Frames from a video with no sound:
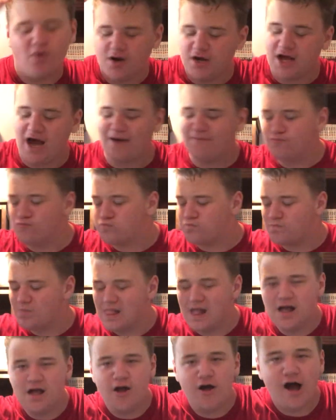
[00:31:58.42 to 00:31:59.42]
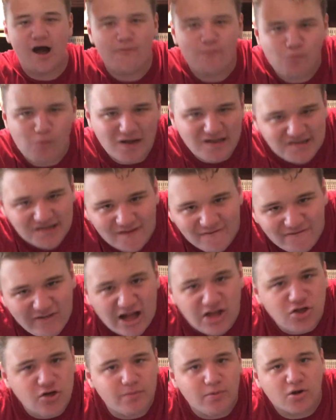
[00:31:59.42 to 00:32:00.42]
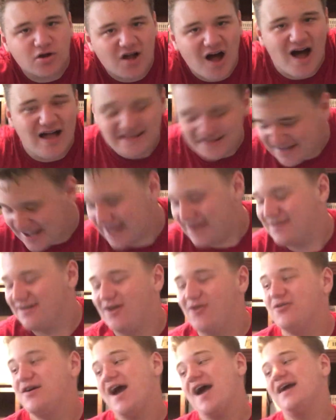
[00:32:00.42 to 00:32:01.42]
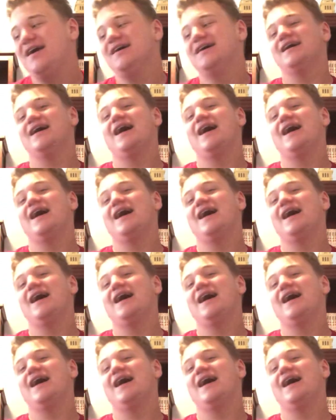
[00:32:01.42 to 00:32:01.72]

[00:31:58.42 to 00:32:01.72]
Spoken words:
on it. I'm wasting valuable content, okay?